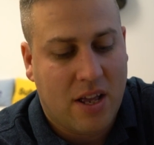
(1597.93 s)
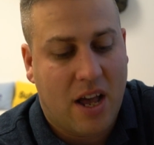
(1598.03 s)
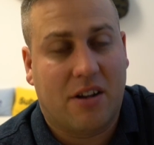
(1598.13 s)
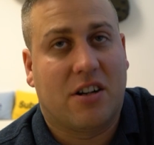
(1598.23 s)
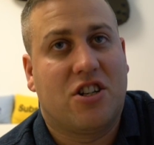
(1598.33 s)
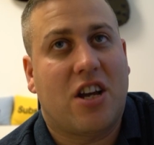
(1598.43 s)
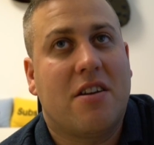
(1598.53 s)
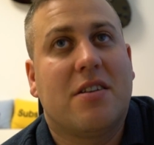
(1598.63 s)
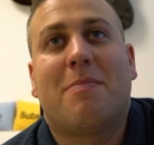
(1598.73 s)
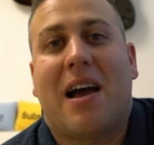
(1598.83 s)
and I'm going to show you
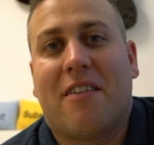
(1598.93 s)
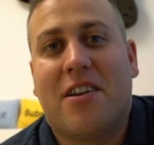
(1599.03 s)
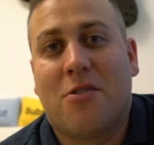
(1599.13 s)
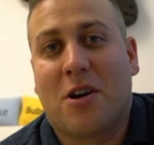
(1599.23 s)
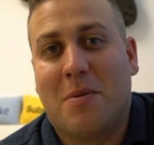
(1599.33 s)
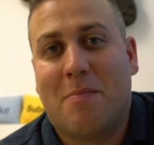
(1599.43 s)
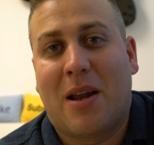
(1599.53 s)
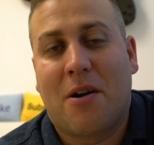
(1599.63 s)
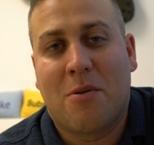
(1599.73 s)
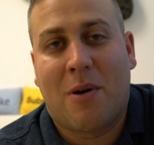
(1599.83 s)
this battery, and you're going to be
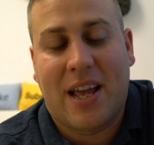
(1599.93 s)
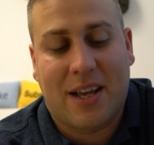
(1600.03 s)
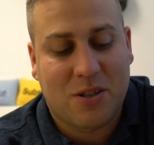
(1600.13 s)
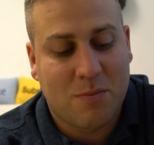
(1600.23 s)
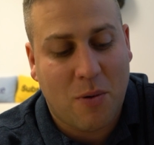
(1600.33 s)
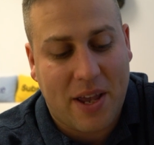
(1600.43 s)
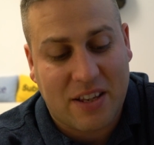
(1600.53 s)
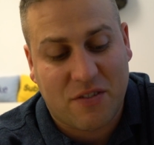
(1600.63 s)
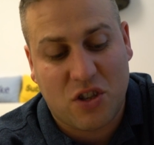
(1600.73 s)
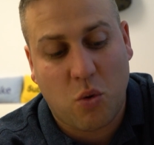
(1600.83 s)
blown away how small it
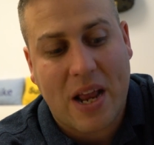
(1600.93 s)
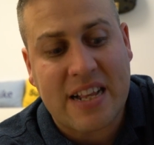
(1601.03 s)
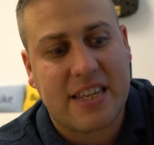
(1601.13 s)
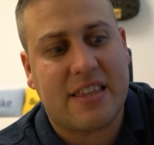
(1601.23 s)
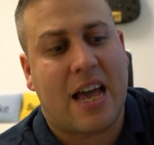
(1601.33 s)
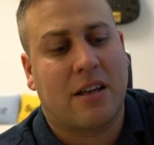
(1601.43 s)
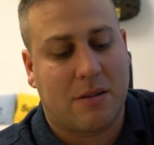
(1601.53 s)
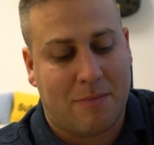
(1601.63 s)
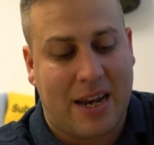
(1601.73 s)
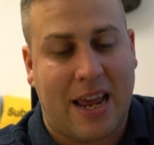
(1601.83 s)
is for
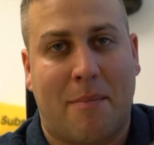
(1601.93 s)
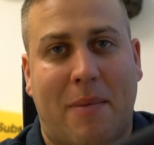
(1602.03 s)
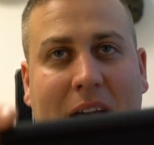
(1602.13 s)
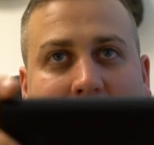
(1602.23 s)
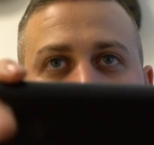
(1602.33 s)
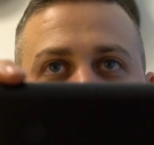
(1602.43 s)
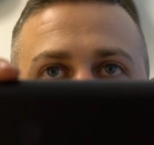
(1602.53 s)
20,000 milliamp hour.